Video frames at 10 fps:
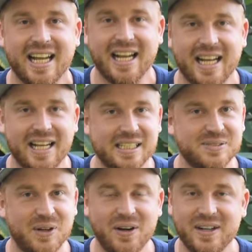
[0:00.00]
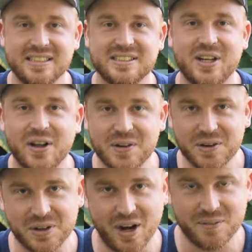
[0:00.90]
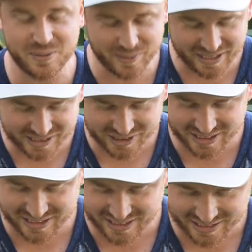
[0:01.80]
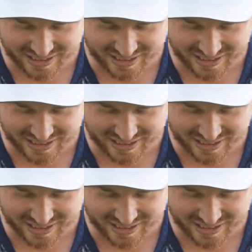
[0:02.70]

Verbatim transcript: And as far as color, conformation,